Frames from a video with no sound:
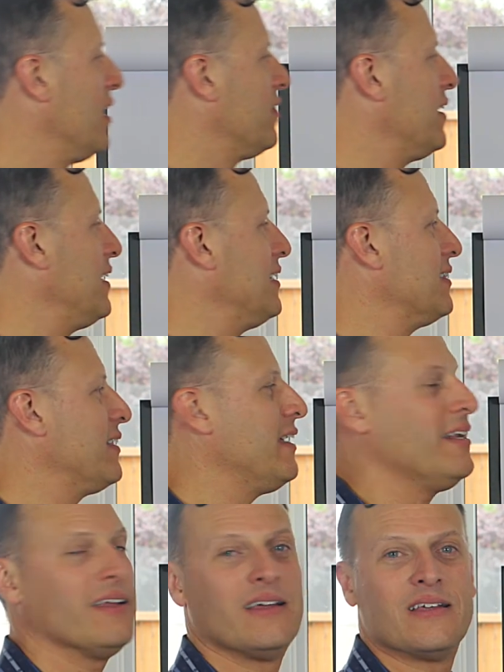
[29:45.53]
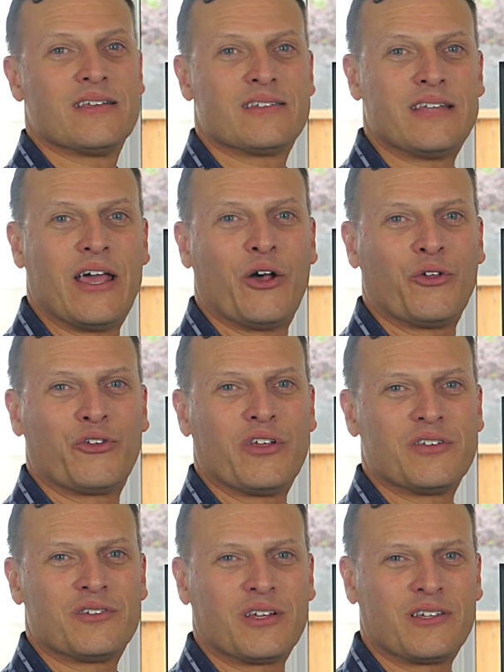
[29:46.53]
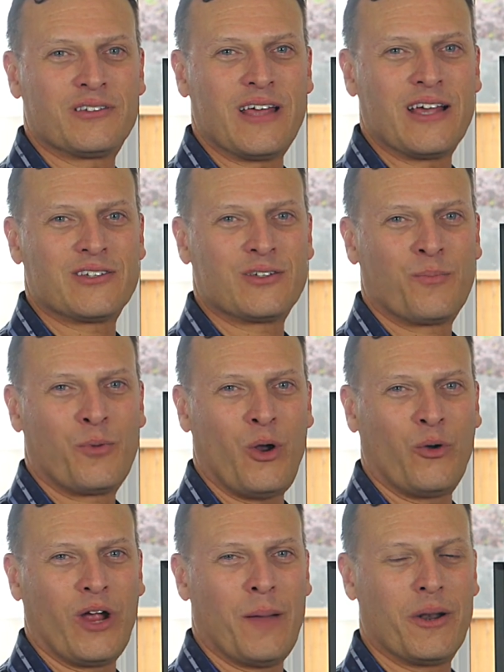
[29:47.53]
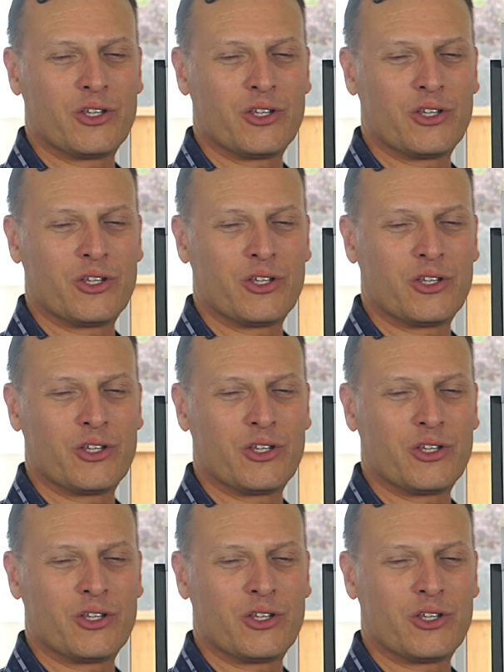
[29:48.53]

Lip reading: the Elite Sales Success Program.